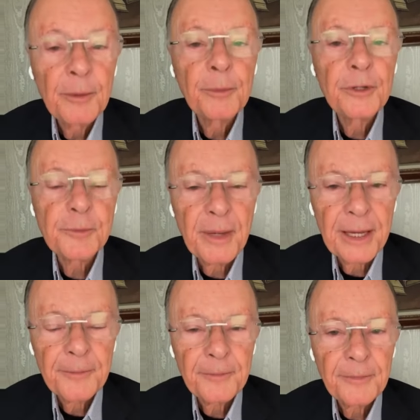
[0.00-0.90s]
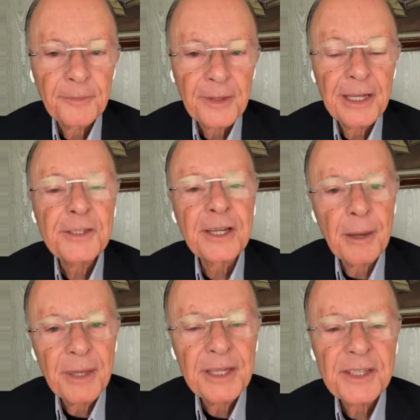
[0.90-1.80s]
very well back
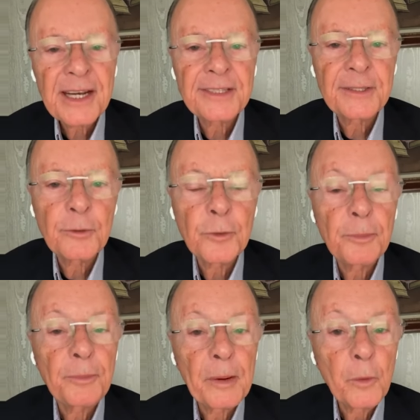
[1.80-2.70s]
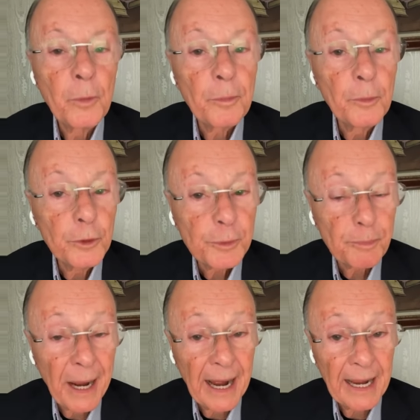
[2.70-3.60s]
then that's how it was the
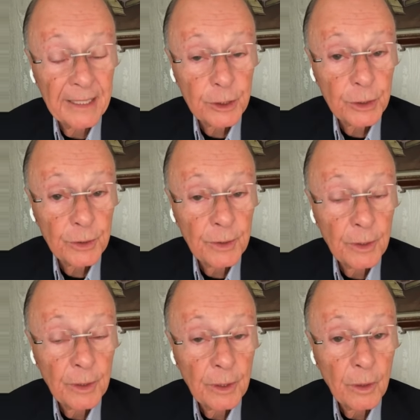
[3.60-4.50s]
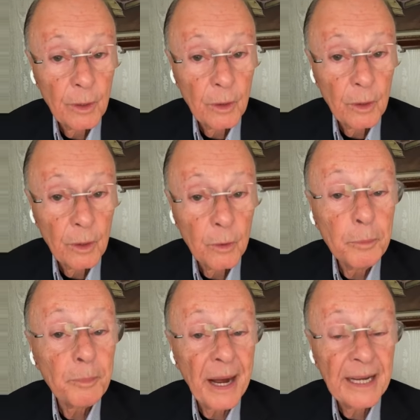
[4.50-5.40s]
parents or the
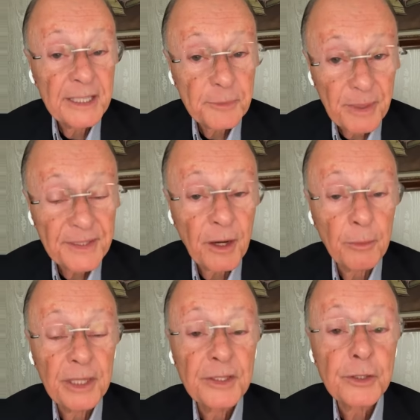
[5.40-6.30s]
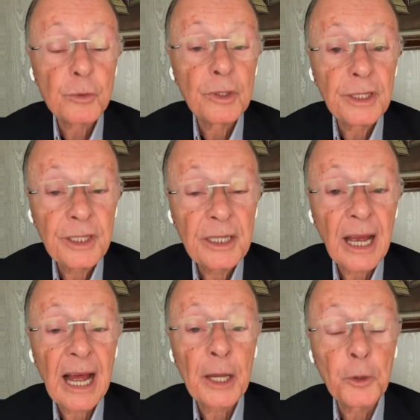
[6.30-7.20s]
father specifically
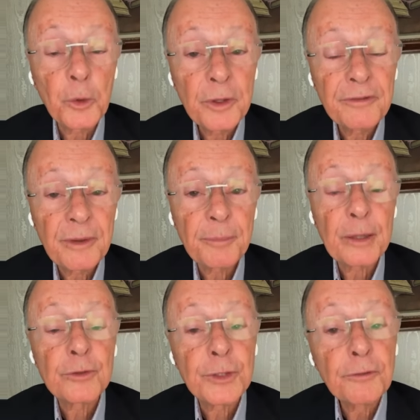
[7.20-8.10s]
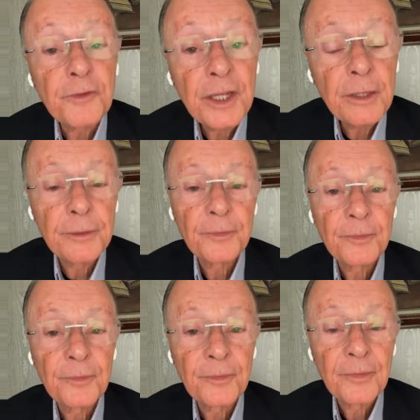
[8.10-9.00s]
would choose the bride for his
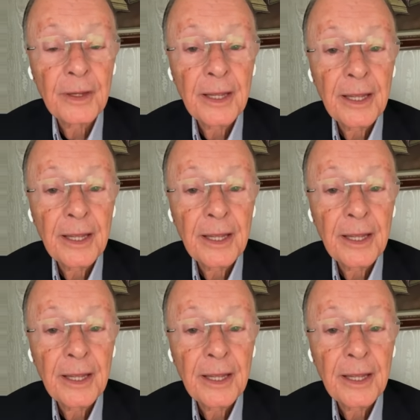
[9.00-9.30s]
son